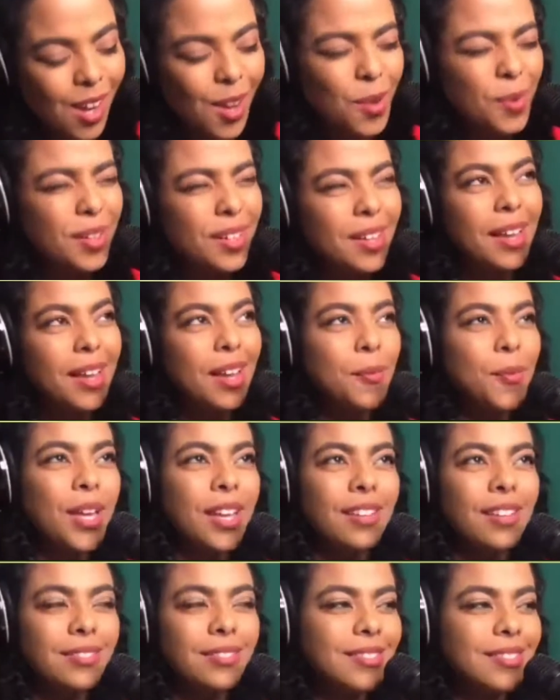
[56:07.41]
Oh,
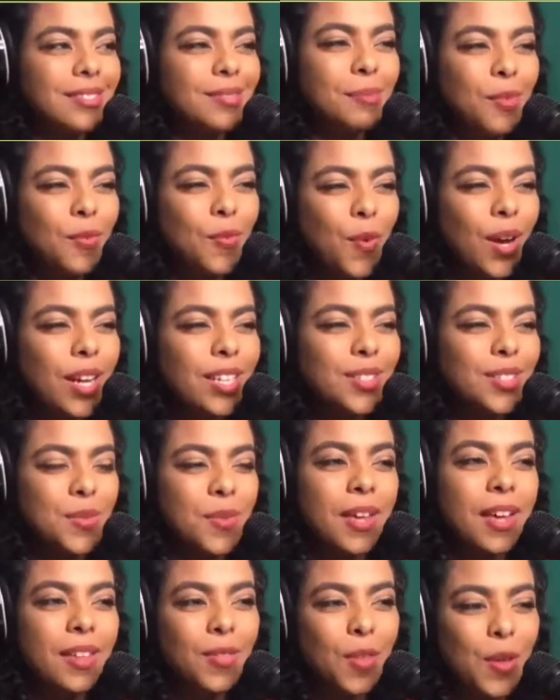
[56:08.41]
wait. Before I do
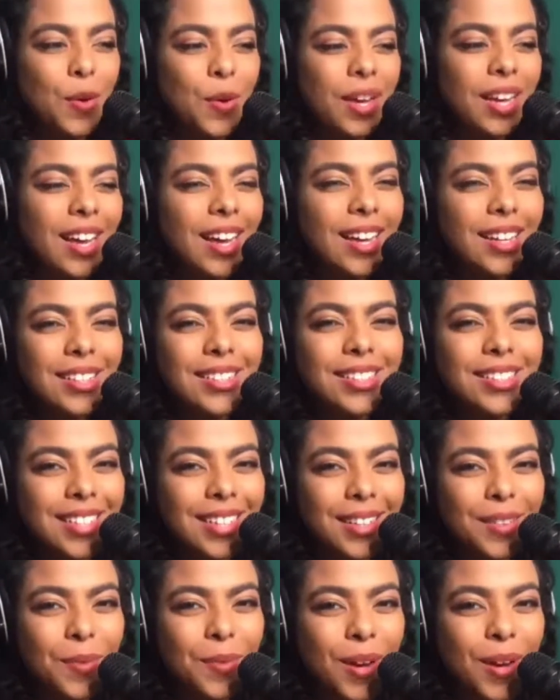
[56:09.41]
that, though, I kind of
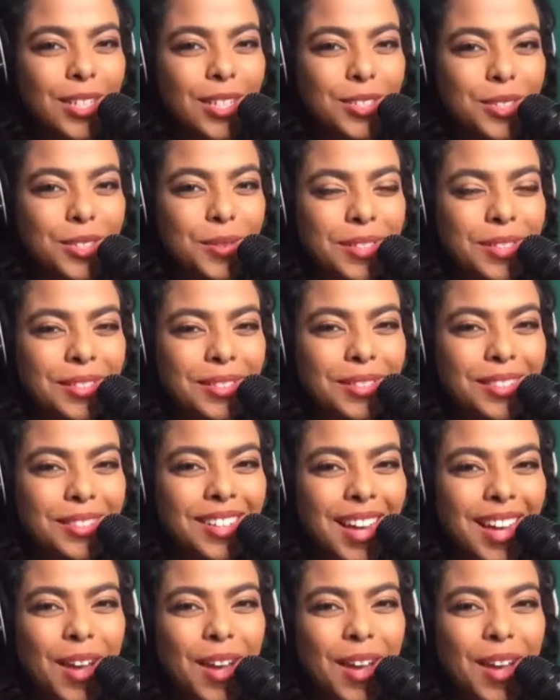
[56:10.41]
did want to do a little.